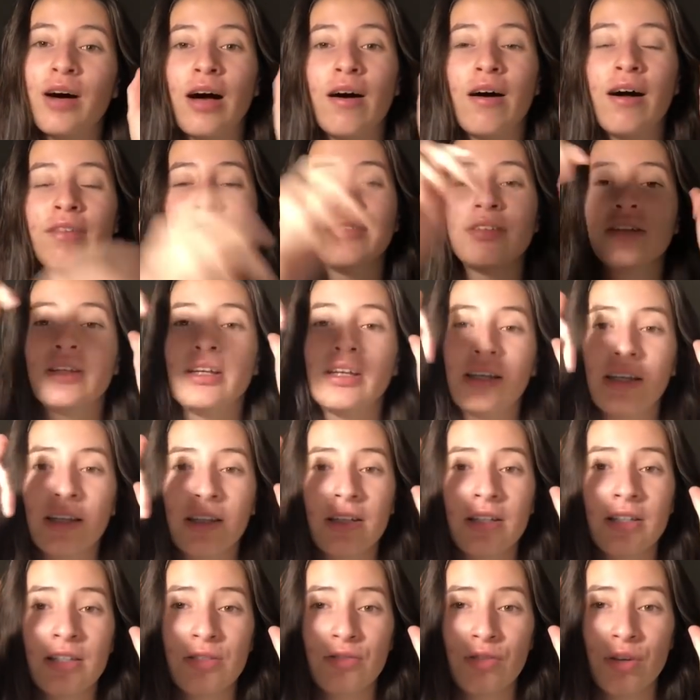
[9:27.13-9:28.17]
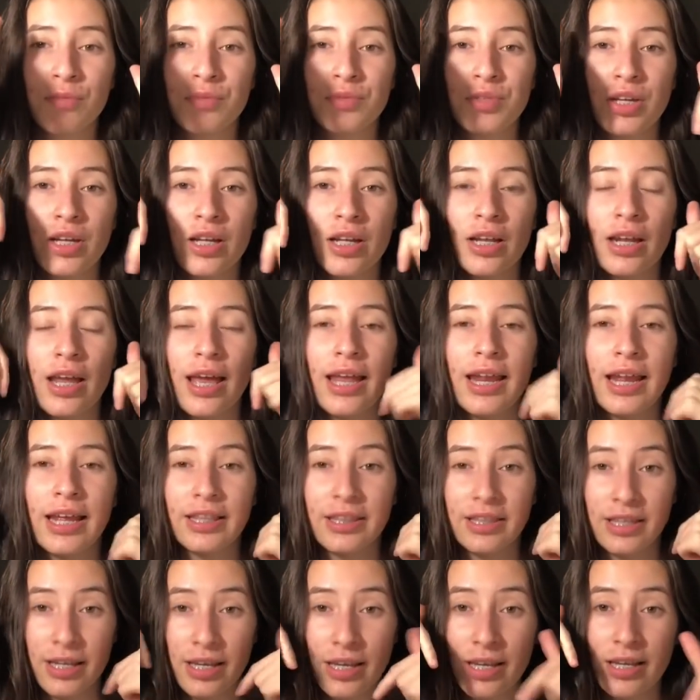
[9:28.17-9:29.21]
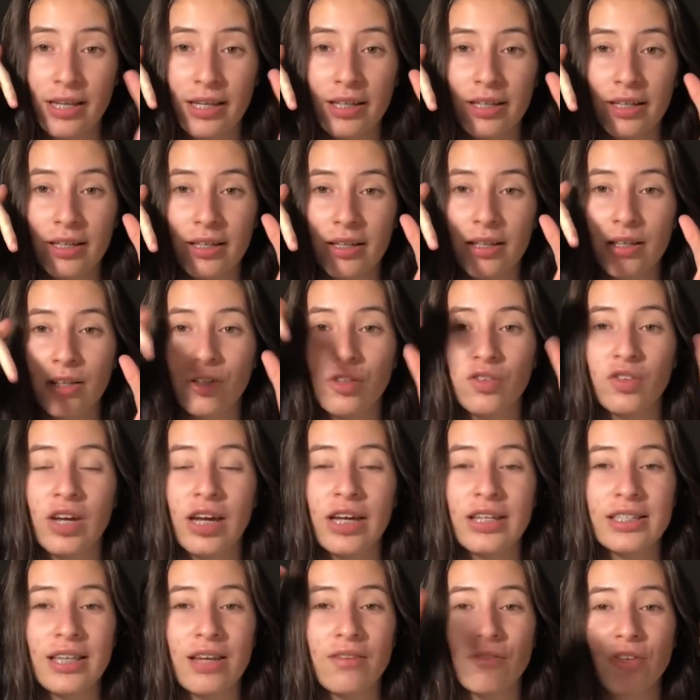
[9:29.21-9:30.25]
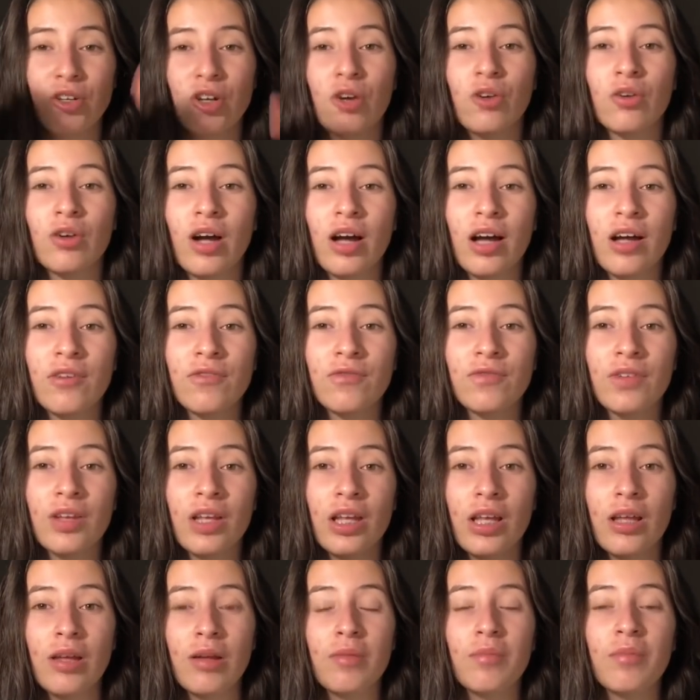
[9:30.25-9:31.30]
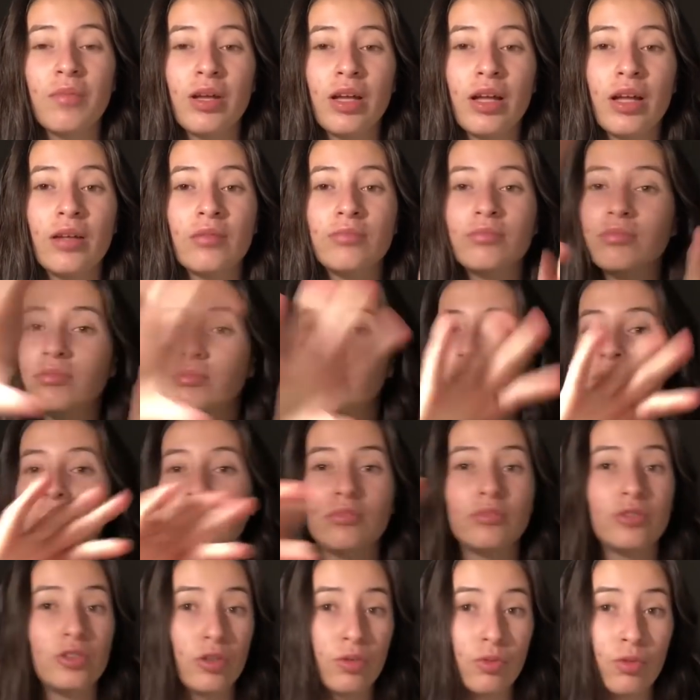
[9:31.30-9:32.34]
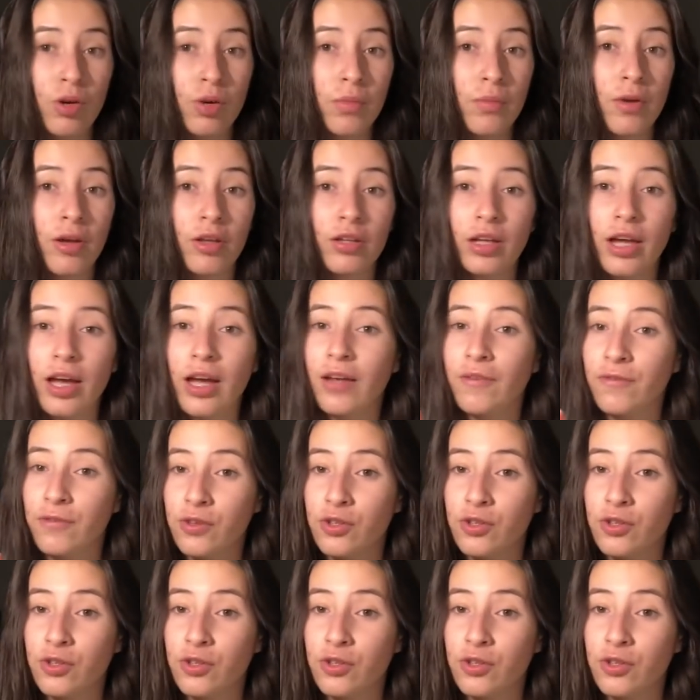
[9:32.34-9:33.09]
I'll have the link in the description, and I think you guys have a code off, but don't quote me on that.